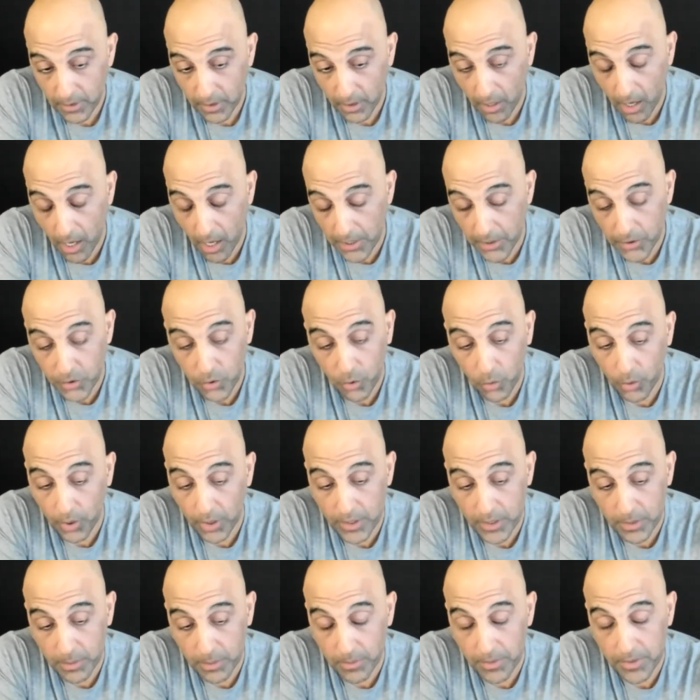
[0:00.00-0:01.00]
auditory
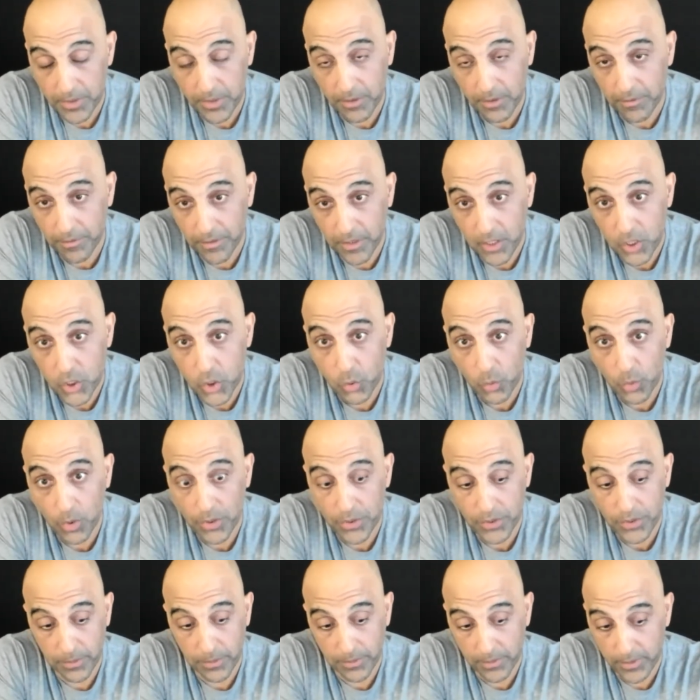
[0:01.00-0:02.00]
some of us are
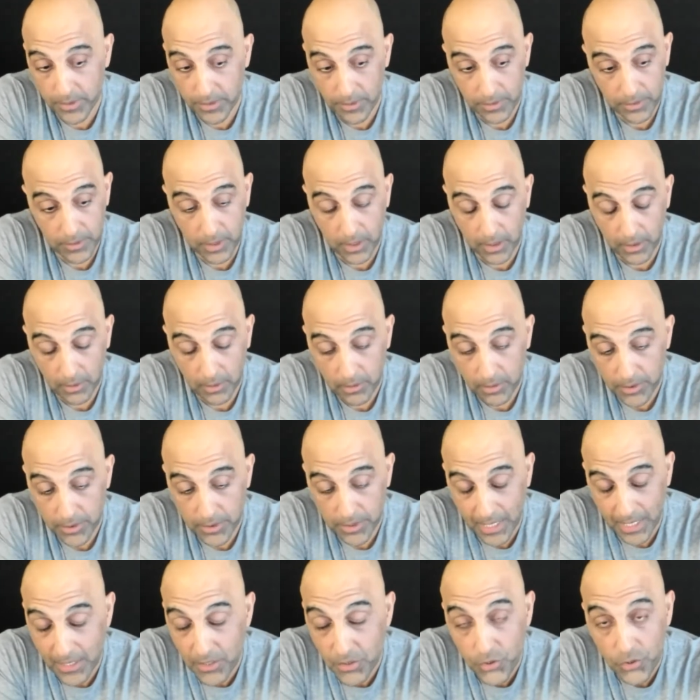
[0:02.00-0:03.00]
visual some of us you know are
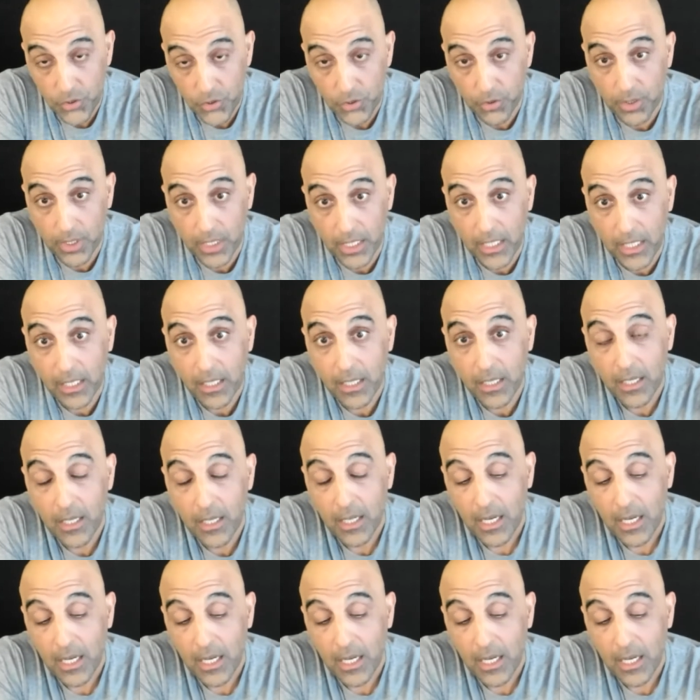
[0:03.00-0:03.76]
sensory